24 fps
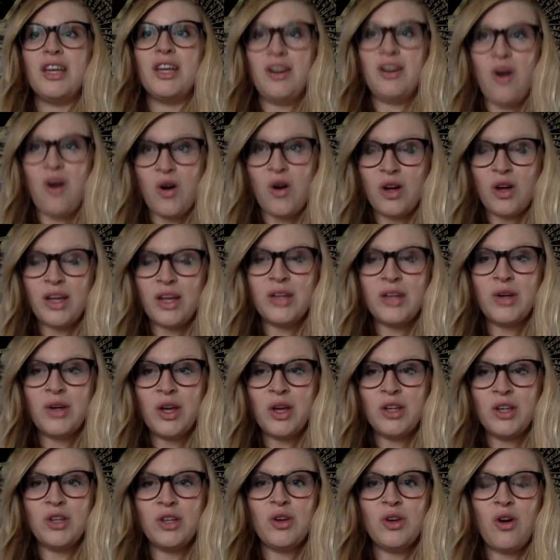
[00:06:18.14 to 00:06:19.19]

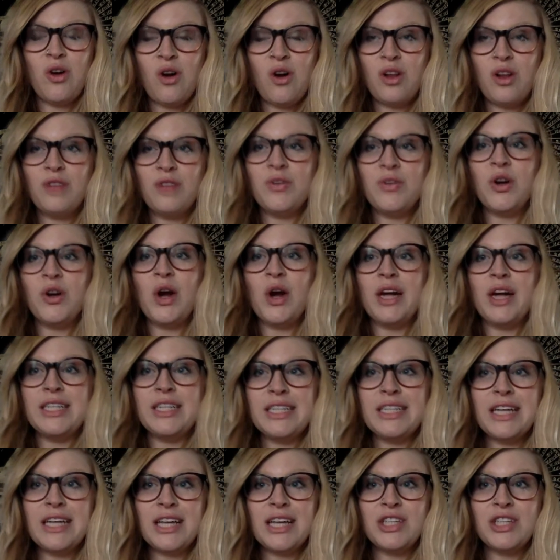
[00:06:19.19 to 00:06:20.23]
all of your
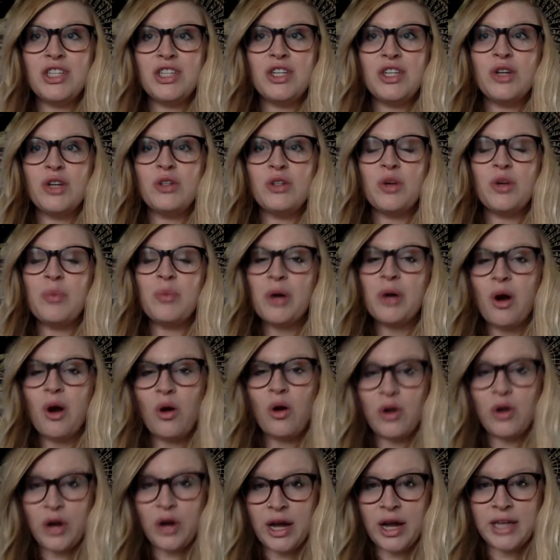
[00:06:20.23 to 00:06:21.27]
ideas. You know, don't put
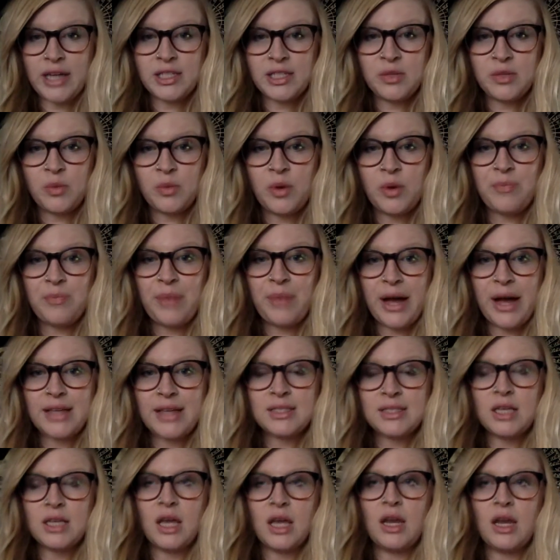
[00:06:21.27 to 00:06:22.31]
all your eggs in one
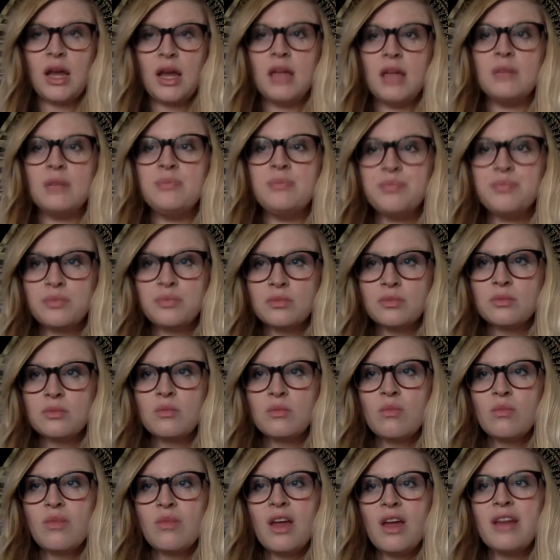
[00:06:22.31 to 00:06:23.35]
basket. And
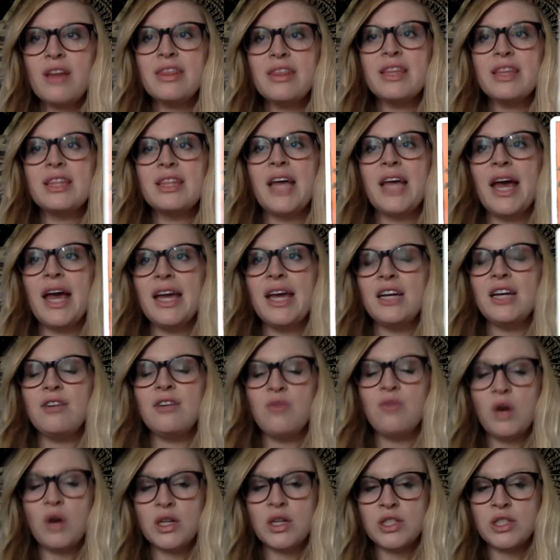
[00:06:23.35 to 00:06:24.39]
I think the Eight of
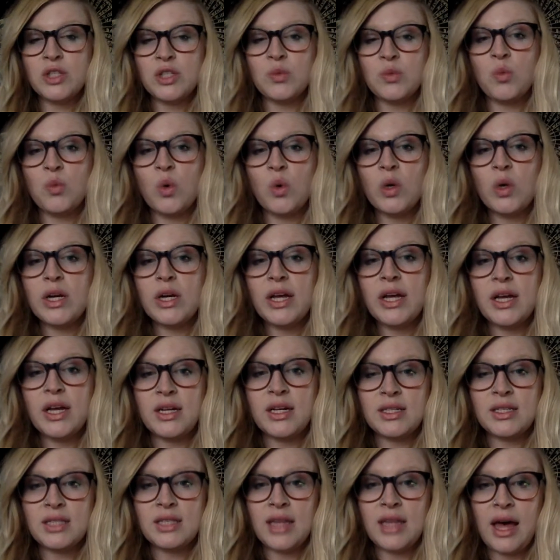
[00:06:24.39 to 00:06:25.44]
Wands is warning
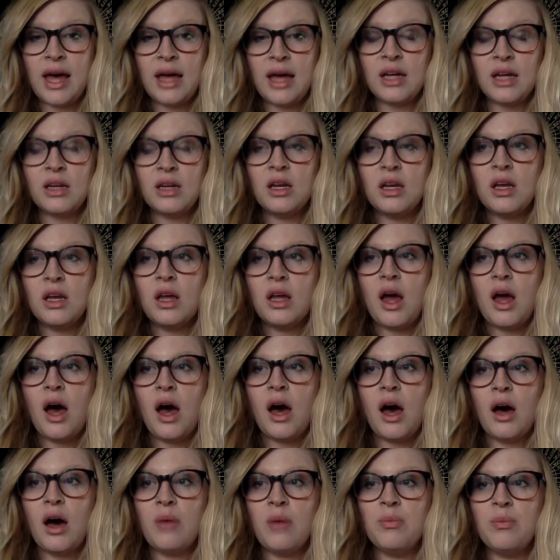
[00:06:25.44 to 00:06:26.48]
us that,
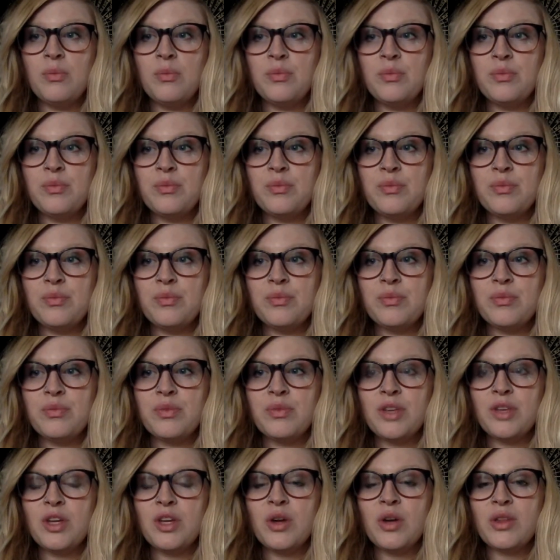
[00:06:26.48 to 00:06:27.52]

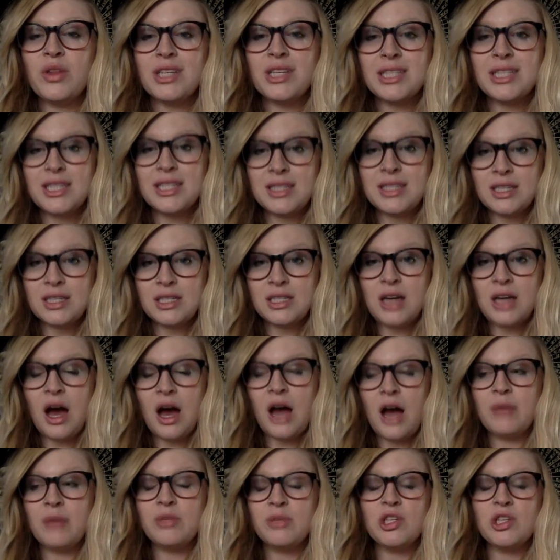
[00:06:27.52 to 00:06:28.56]
you know, this is a
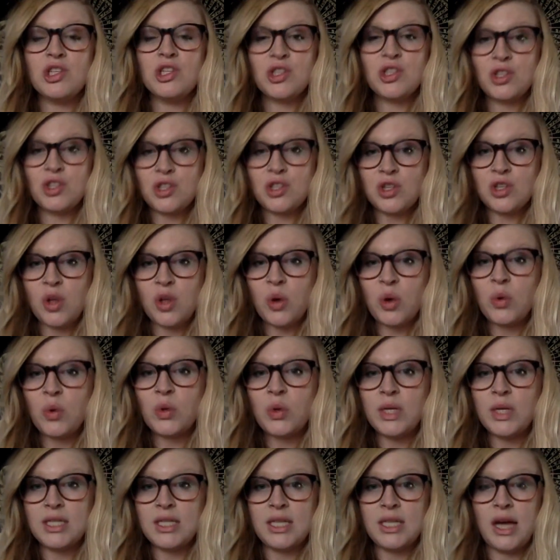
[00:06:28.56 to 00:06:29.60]
time to
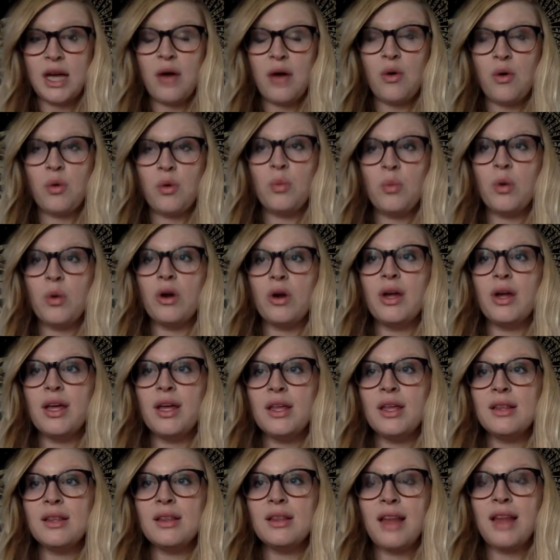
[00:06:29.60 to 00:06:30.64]
slow down. We're
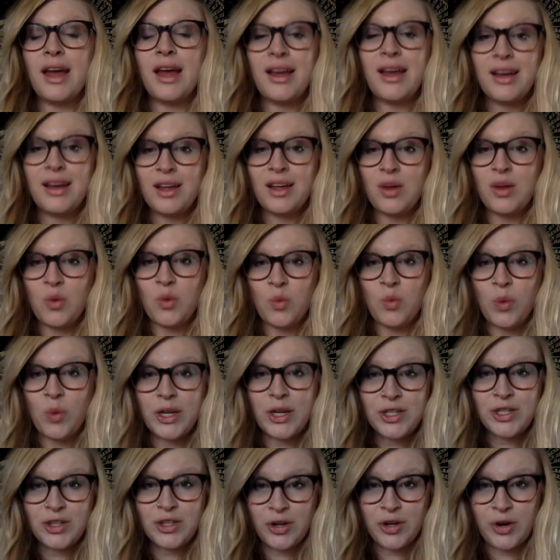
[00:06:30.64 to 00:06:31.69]
in like
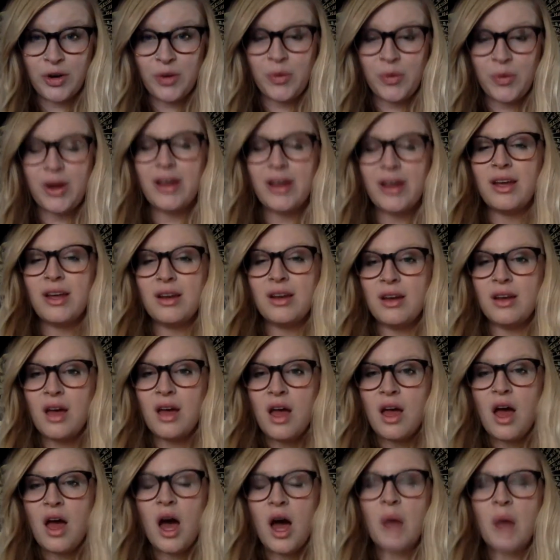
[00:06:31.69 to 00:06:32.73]
winter. We're in
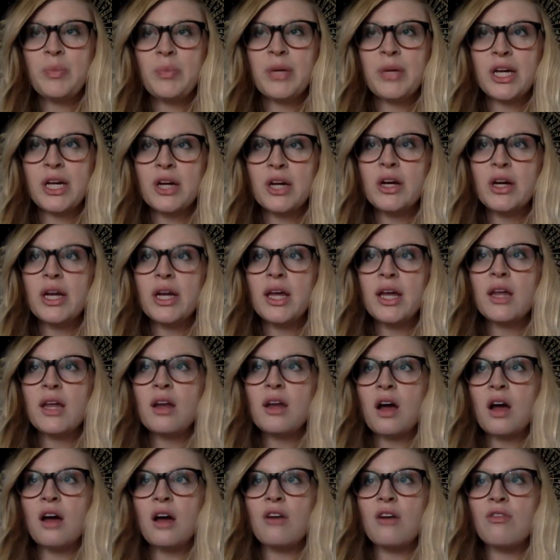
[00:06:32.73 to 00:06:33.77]
a period
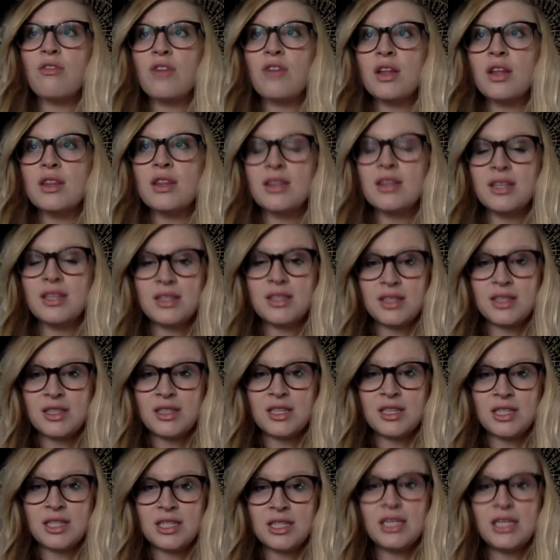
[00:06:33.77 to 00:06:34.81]
of
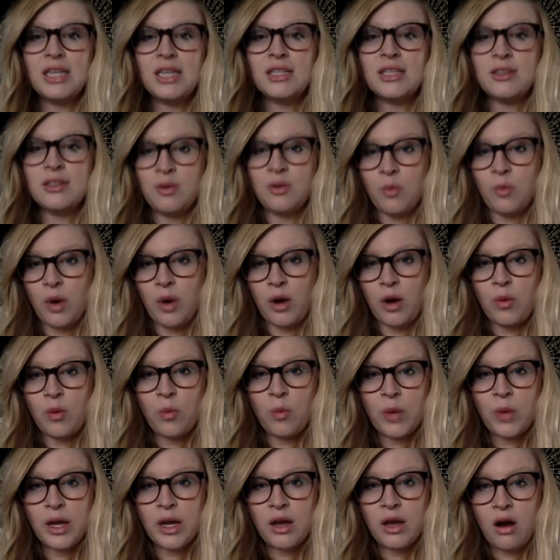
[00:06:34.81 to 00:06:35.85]
the season where
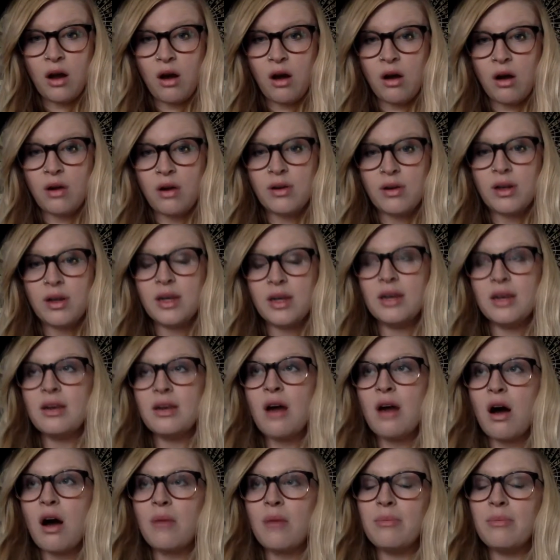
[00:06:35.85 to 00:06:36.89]
we are
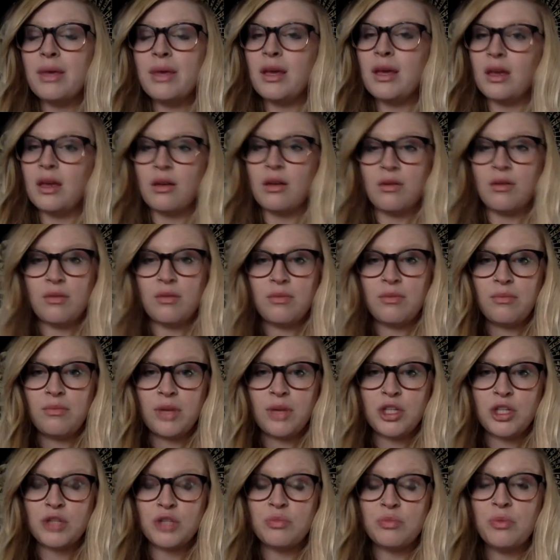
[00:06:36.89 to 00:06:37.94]
not making
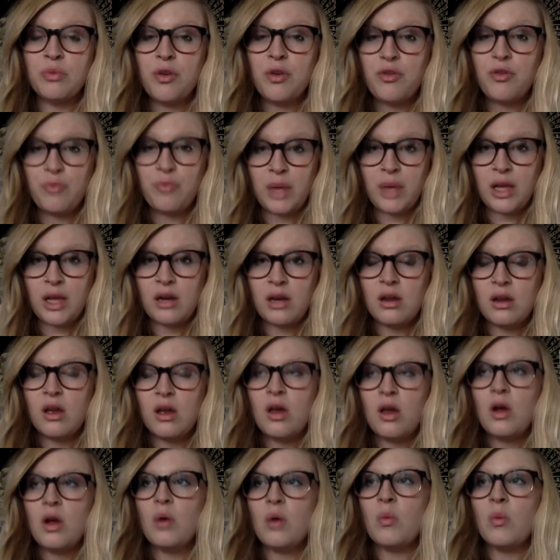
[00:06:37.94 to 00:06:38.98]
much movement.
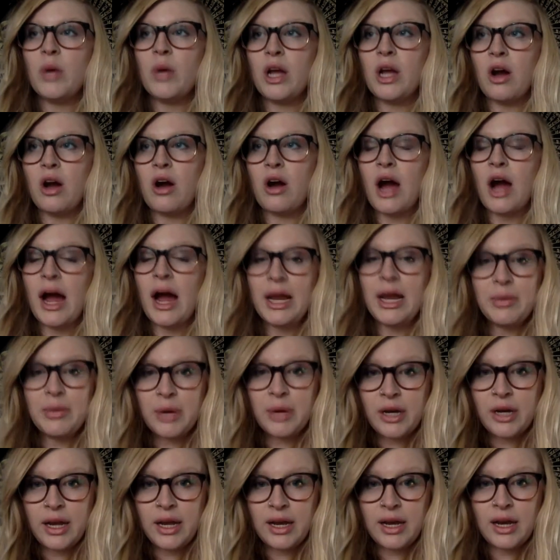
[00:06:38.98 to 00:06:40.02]
We are
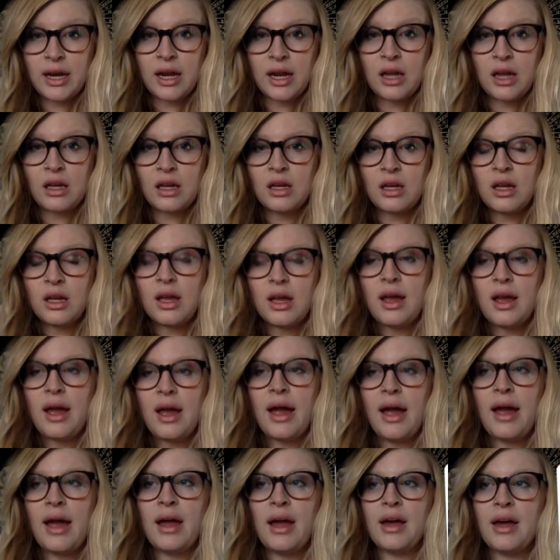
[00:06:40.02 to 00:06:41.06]
hibernating,
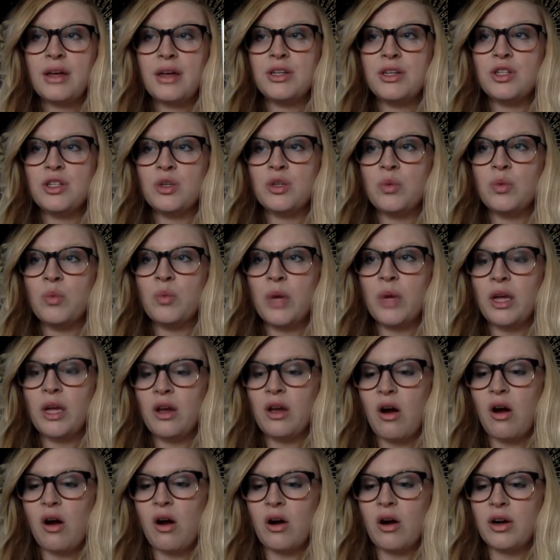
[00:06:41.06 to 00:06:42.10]
and we
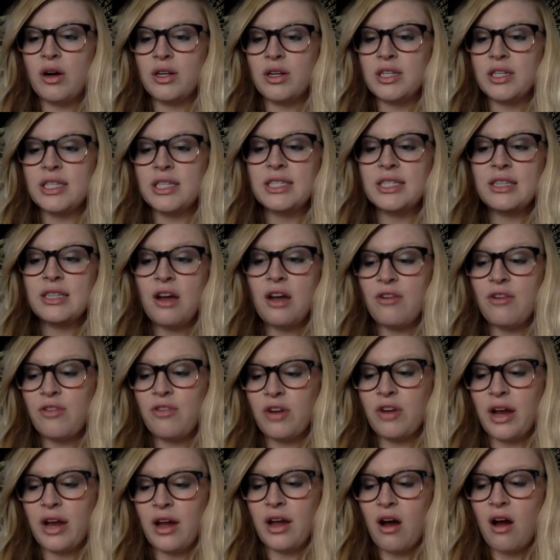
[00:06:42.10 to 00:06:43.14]
are
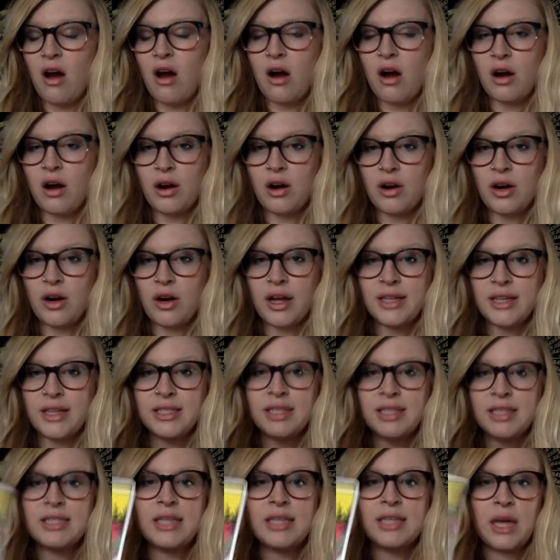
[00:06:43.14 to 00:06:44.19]
discovering our
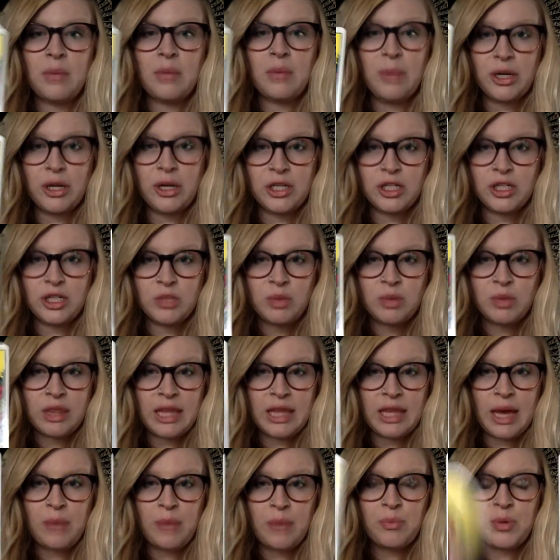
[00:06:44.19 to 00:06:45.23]
existing abundance with
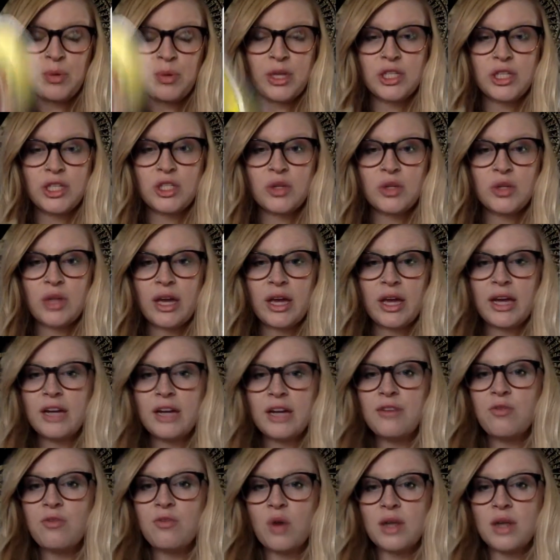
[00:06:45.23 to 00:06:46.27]
the Empress. So the Eight
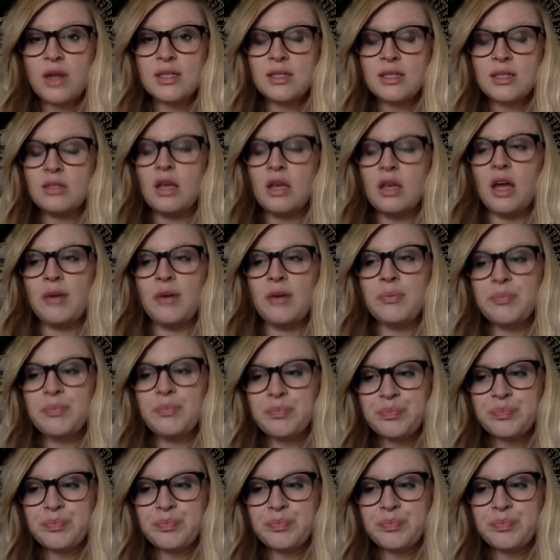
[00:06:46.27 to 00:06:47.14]
of Wands is saying,